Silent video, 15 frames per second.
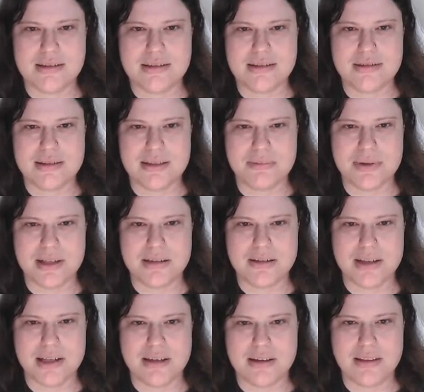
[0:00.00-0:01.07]
So something
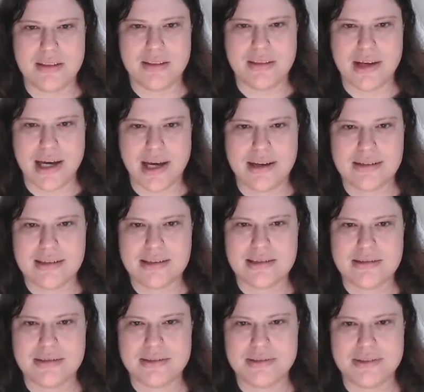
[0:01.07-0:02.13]
like
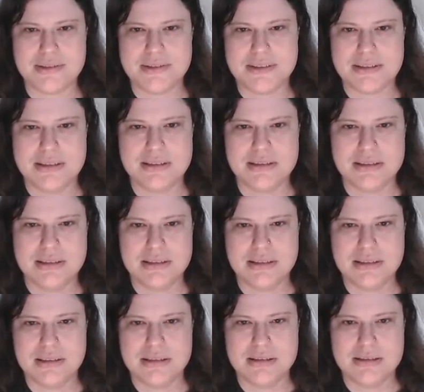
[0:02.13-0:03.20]
that.
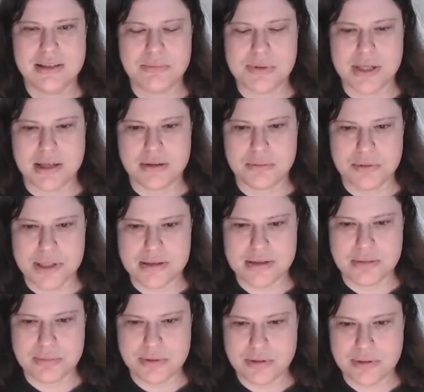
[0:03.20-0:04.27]
Seems like a
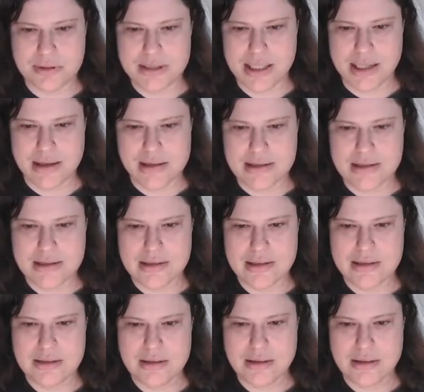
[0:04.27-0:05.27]
reasonable test.